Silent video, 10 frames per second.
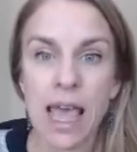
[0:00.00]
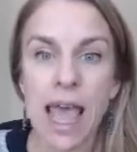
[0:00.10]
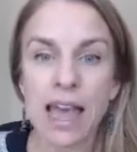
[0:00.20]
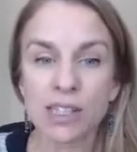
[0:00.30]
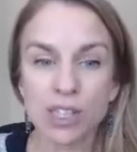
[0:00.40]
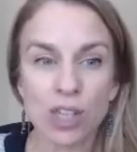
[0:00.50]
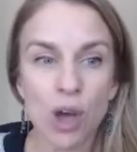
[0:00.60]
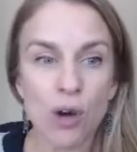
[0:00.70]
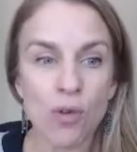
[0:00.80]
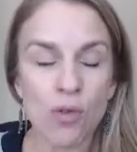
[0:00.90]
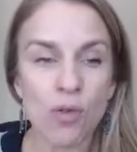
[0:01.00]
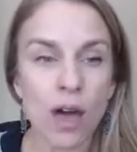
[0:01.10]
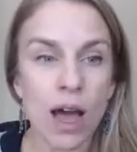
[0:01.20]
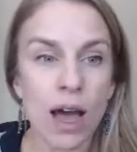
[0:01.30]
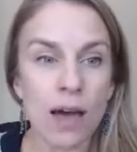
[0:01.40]
And
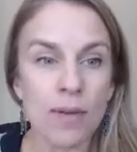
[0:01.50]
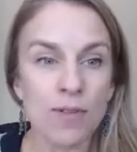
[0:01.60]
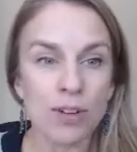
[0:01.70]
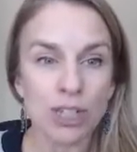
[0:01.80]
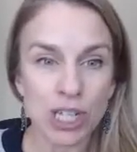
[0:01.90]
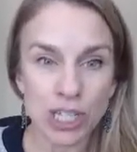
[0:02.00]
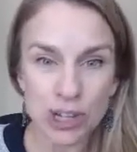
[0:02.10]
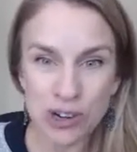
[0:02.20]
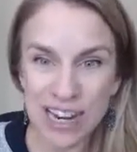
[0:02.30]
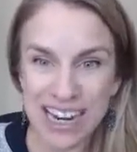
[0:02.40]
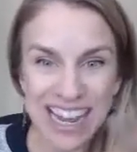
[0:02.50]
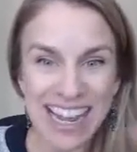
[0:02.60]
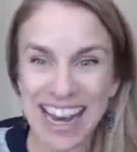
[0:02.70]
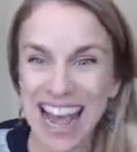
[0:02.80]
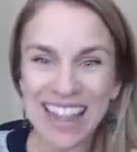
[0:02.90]
so if you're just tuning
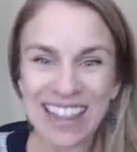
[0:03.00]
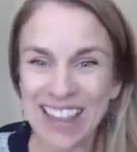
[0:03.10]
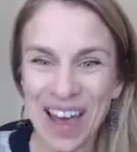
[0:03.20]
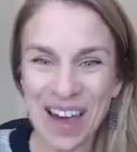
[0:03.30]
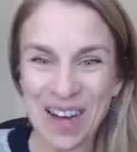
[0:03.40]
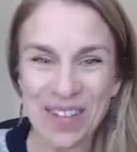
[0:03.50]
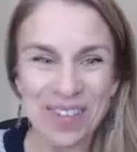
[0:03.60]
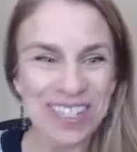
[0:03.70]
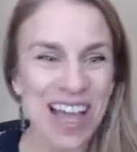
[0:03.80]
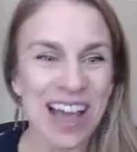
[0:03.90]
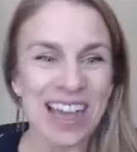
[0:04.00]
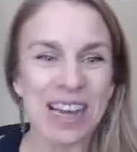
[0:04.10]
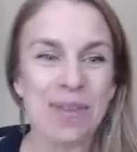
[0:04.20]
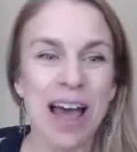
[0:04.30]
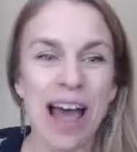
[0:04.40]
in, hello, we're talking
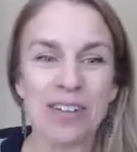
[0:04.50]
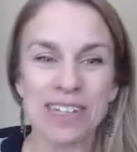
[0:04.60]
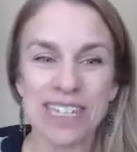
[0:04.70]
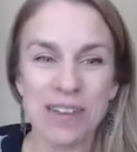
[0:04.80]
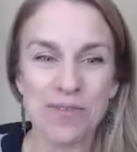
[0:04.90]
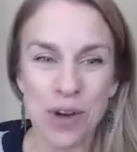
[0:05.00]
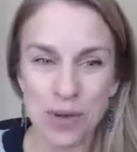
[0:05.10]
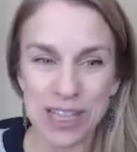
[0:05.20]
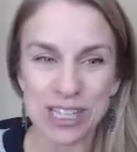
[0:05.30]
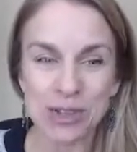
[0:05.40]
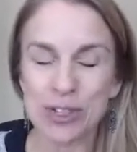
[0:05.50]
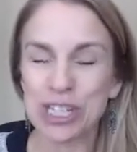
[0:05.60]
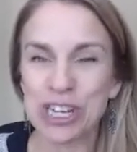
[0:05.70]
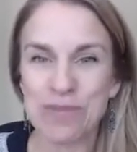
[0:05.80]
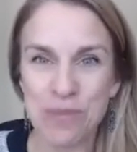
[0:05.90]
about how to stay focused to
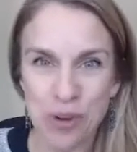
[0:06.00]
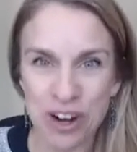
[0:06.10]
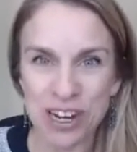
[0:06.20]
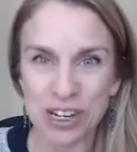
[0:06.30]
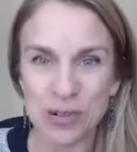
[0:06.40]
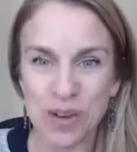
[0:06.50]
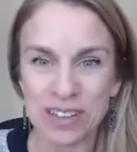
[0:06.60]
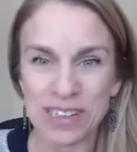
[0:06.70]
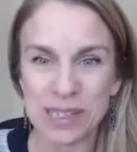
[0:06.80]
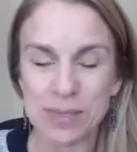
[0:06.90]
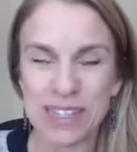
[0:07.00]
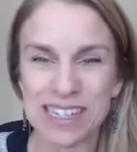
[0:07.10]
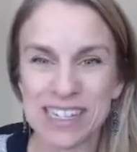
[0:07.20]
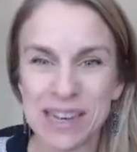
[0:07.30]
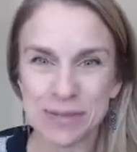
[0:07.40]
achieve more in your wellness
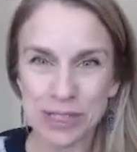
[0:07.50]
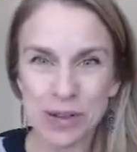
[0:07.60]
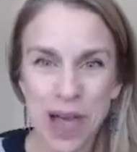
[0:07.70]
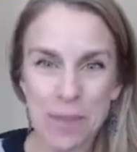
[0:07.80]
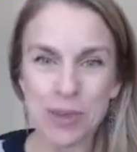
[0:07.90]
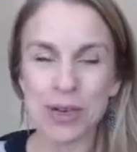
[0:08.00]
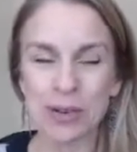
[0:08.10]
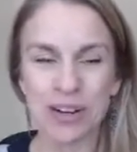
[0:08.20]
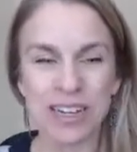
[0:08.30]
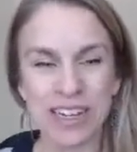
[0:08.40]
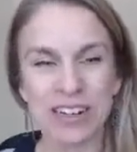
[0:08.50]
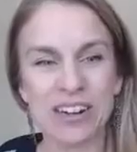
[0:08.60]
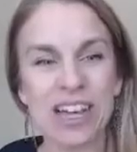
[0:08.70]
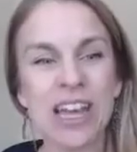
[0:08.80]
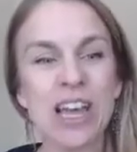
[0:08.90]
business, and I'm so happy you are
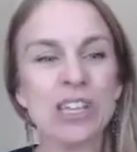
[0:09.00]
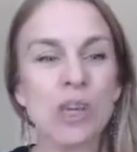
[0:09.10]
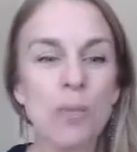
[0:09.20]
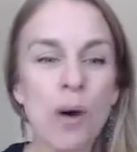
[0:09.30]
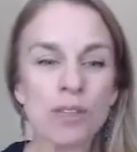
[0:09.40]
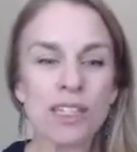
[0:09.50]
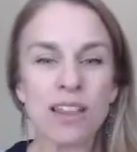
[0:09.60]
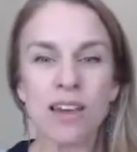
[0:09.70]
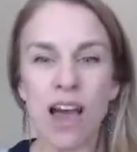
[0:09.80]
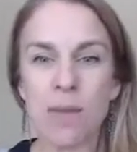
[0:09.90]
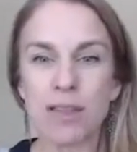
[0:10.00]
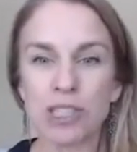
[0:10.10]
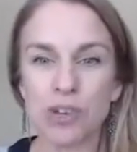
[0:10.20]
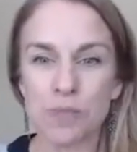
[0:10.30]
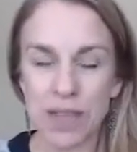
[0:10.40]
here. So post in the comments
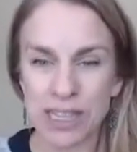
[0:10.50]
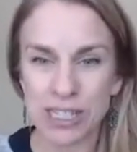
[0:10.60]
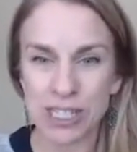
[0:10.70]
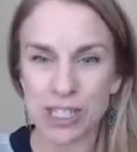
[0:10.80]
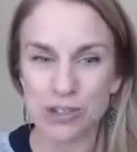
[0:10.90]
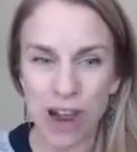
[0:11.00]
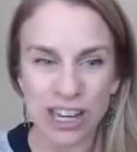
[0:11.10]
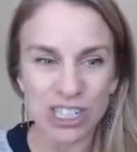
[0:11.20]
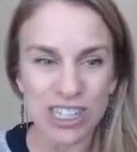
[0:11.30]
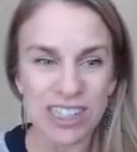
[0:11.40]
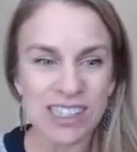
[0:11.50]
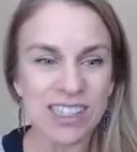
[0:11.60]
your biggest distractions.